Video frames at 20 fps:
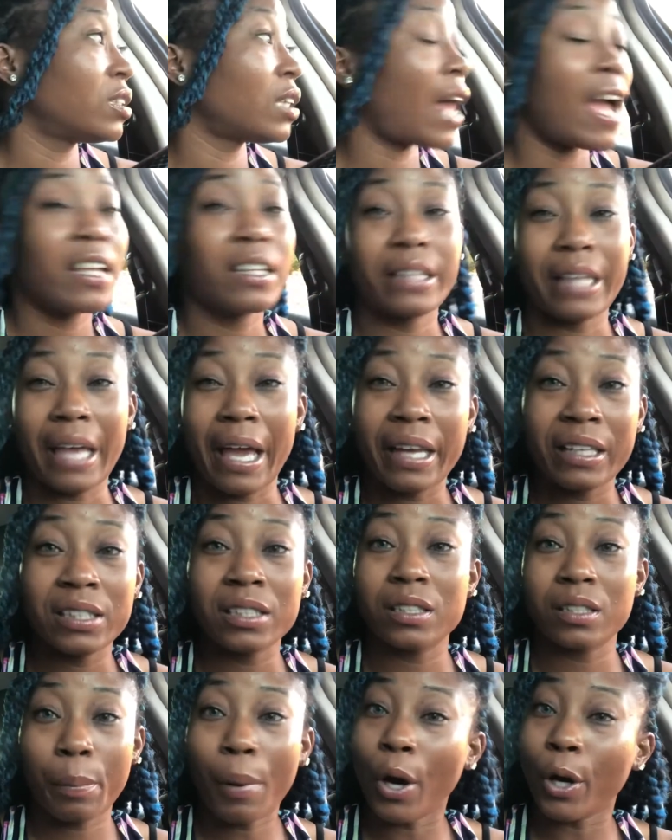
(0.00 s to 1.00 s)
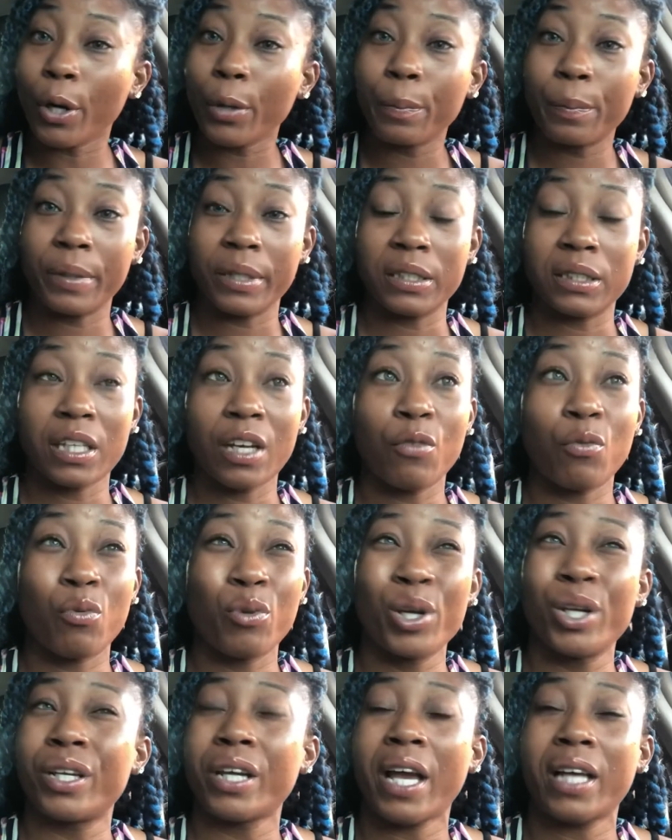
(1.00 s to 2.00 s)
Like that is the purpose. If
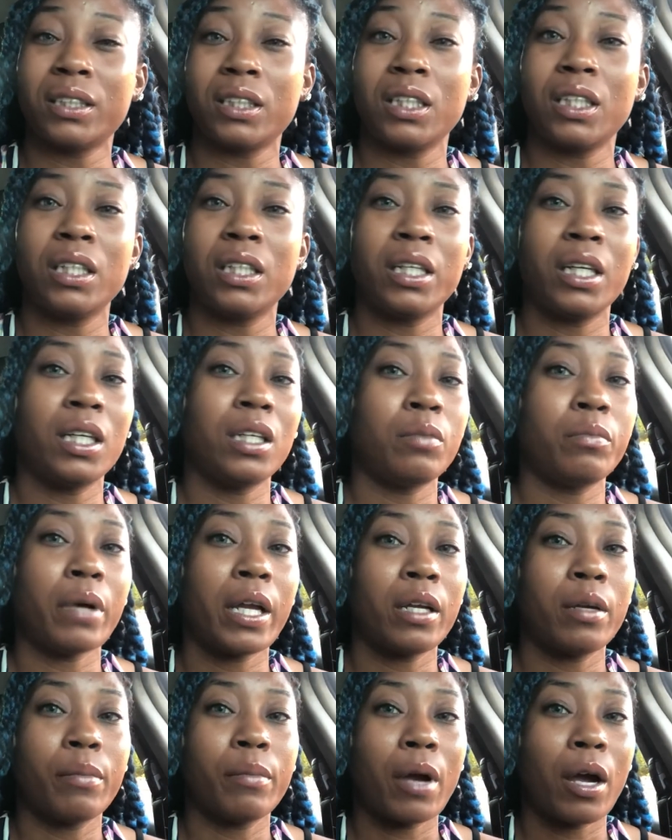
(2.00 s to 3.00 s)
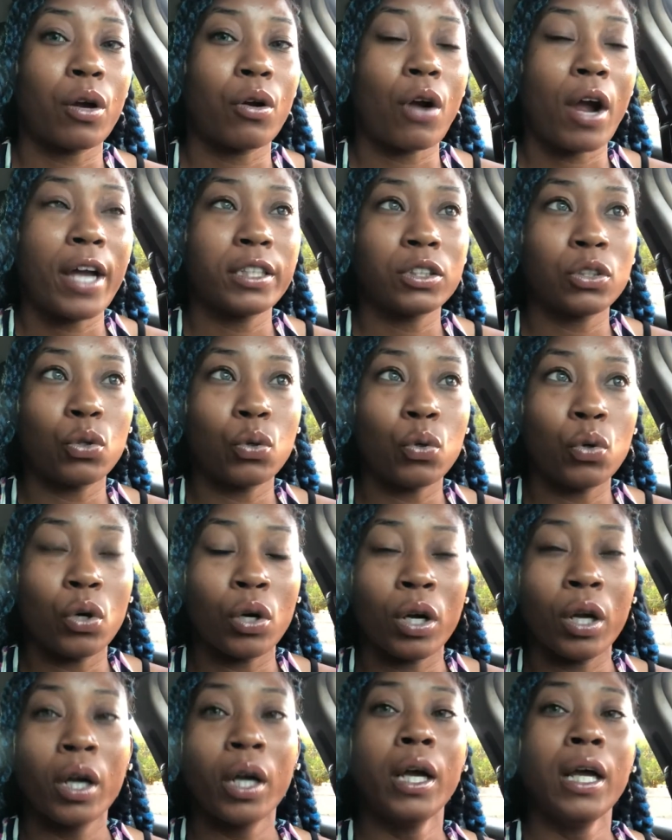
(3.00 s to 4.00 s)
we're not telling anybody about Christ or